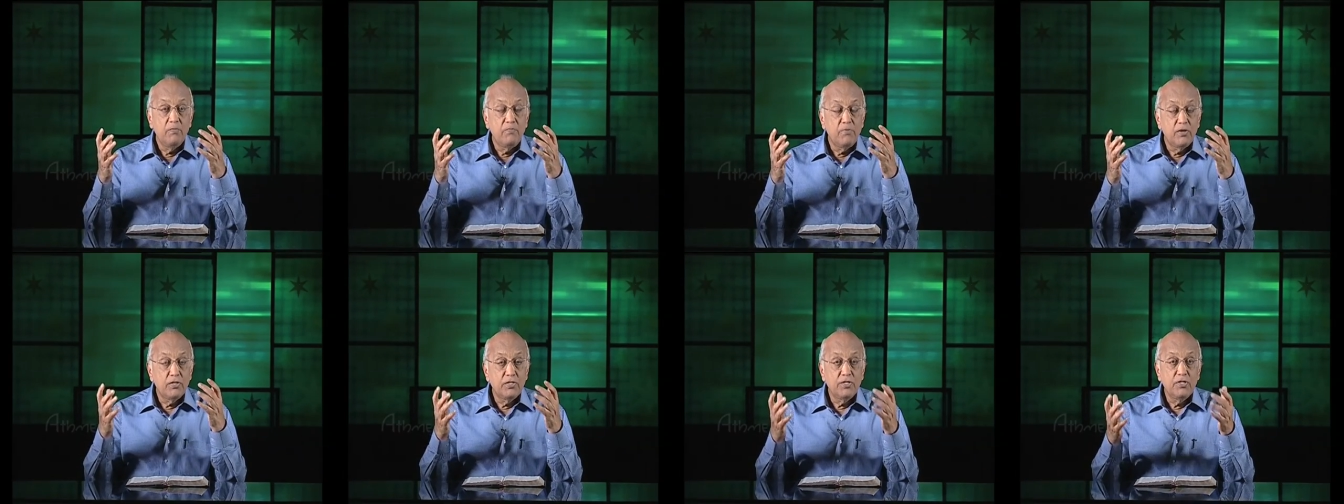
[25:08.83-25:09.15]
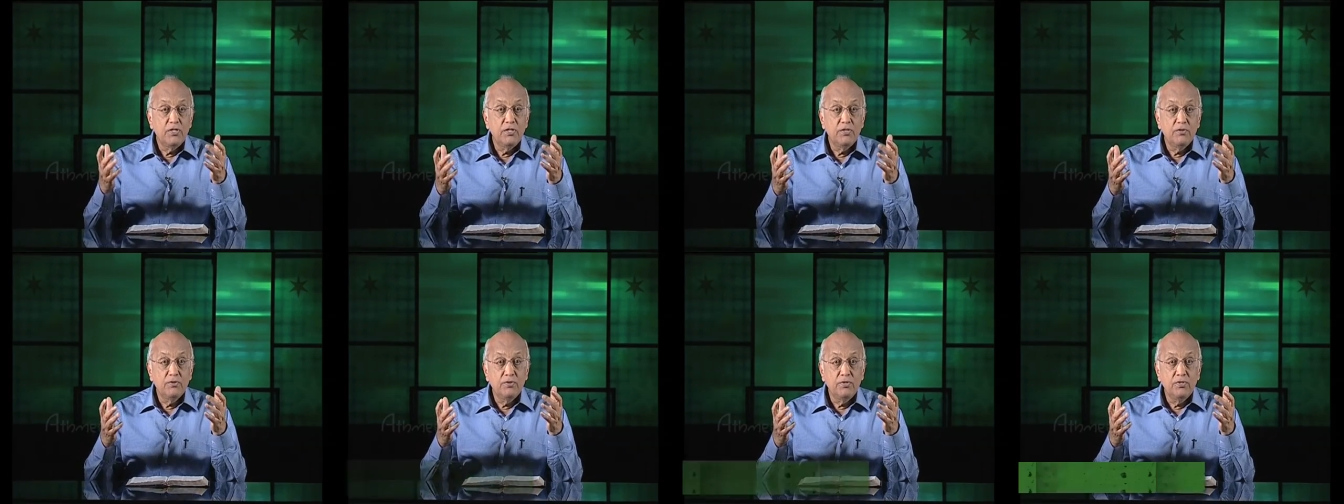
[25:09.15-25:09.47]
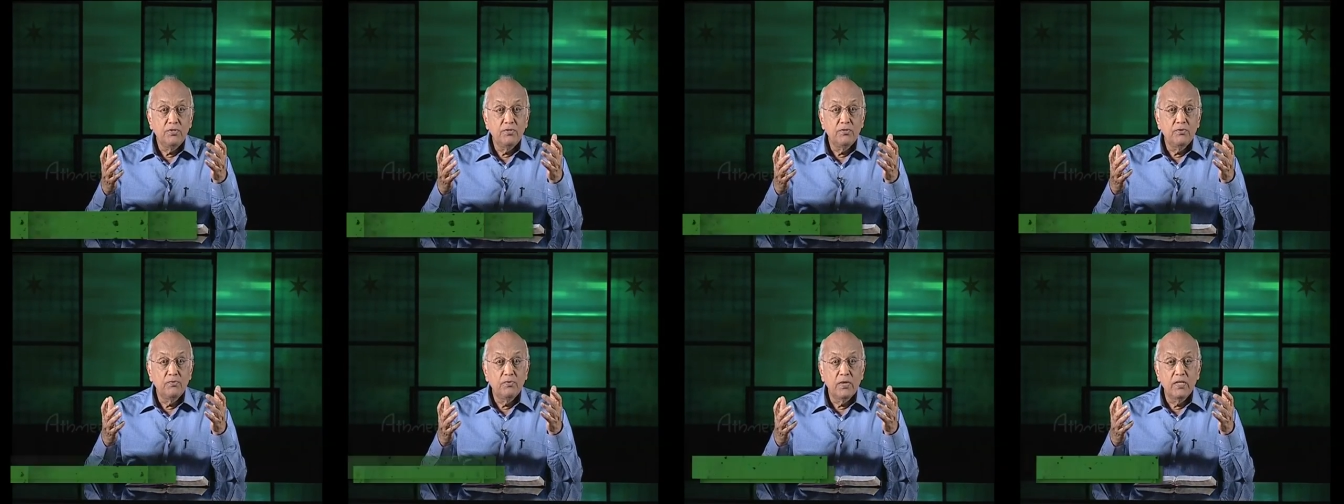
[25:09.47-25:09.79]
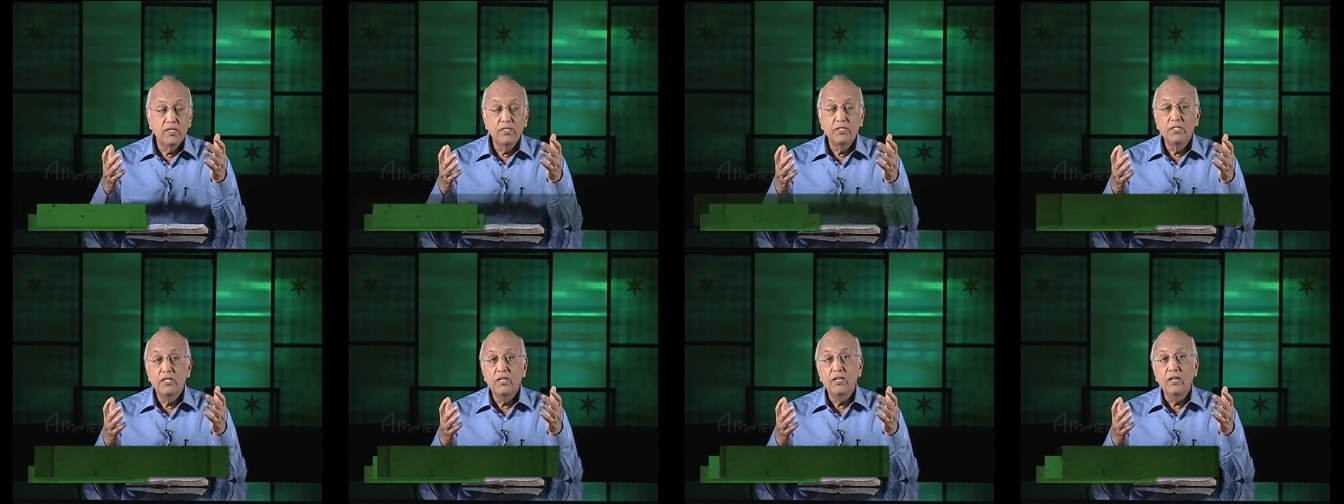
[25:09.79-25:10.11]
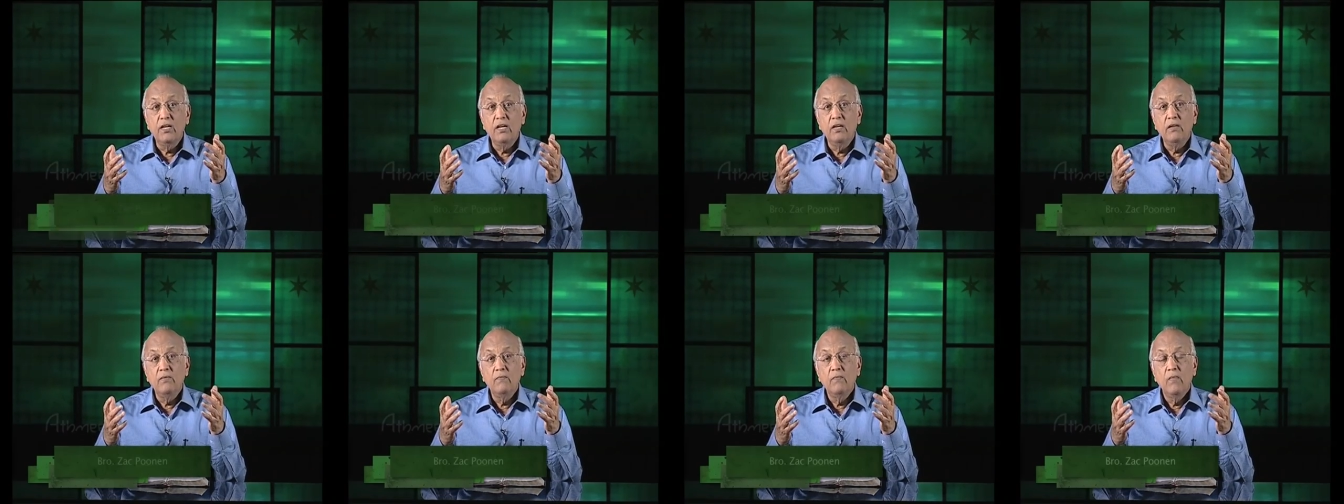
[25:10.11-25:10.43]
they persecute you in one
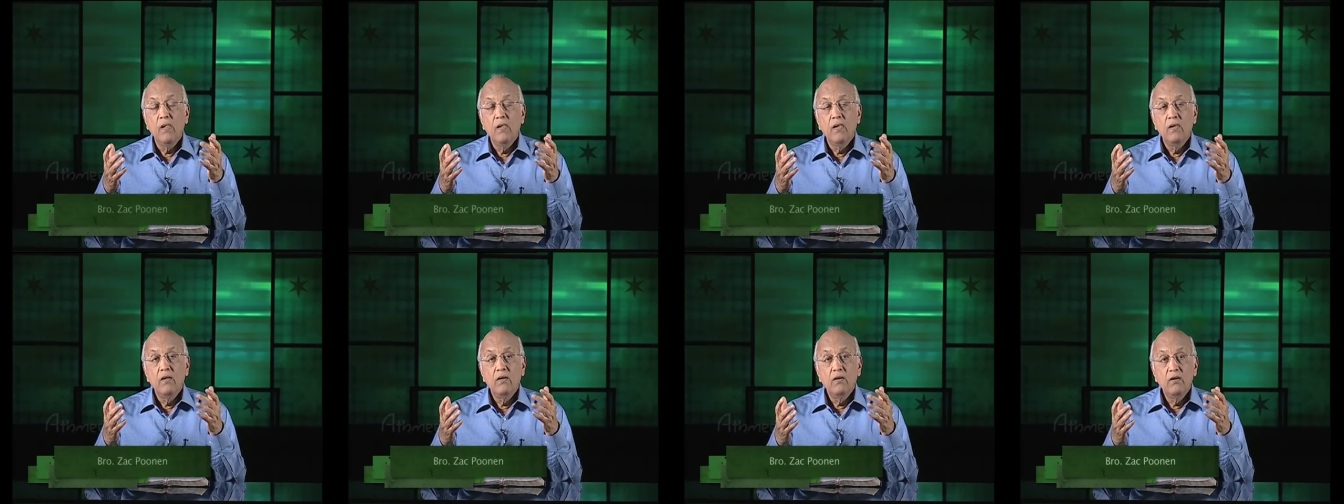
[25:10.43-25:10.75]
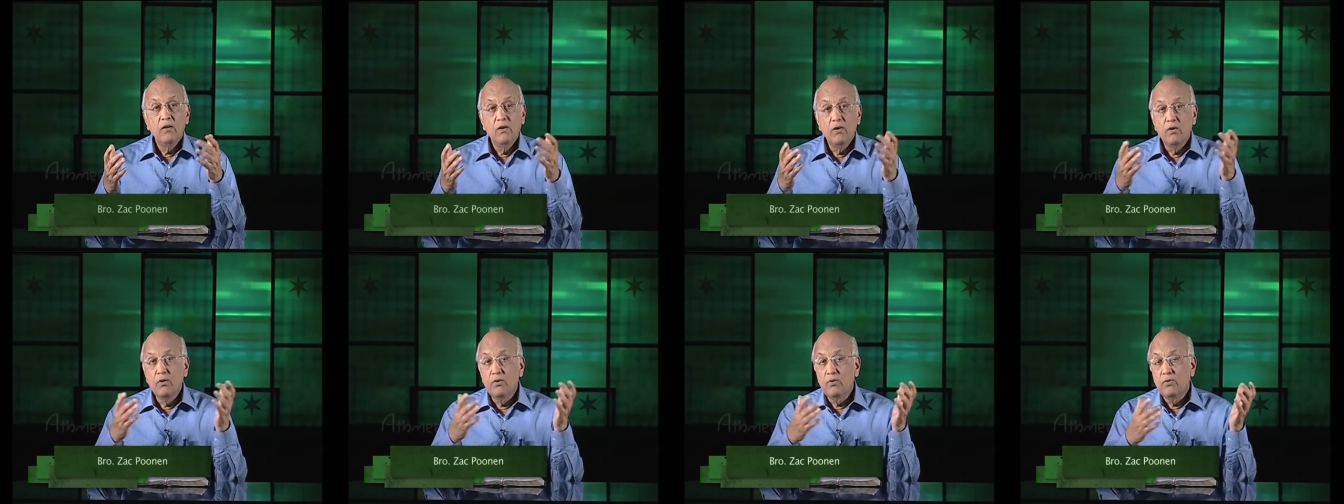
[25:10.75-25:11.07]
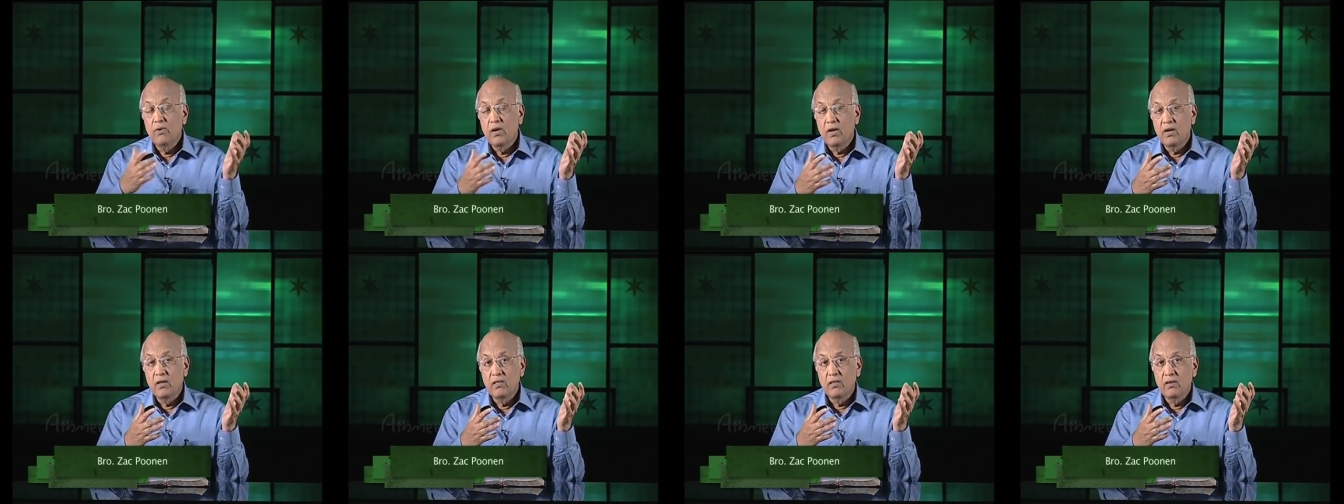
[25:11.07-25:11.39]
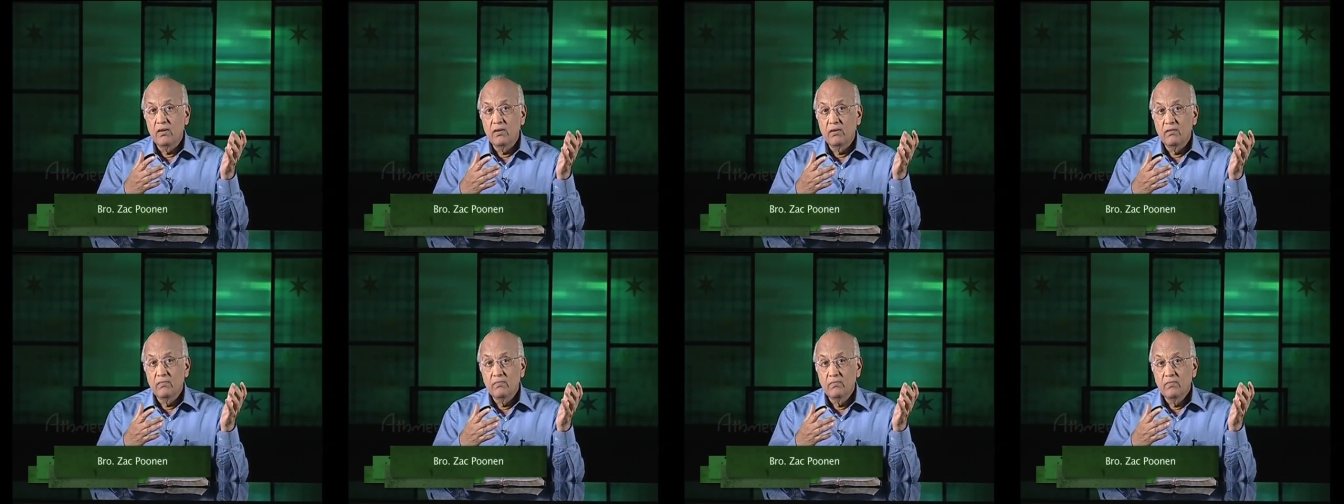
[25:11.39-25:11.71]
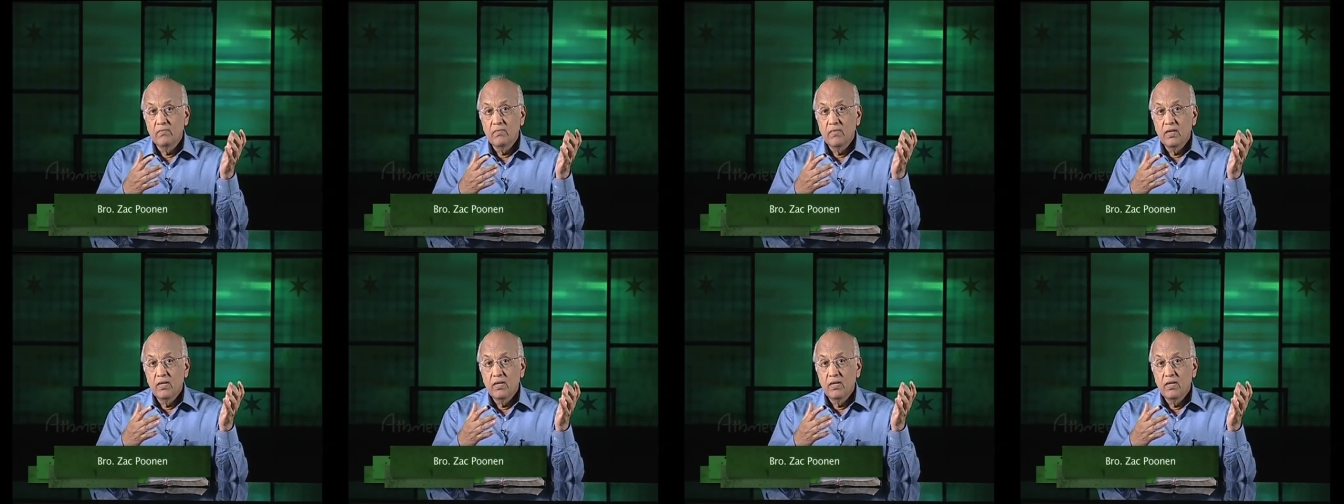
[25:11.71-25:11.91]
city, go to another.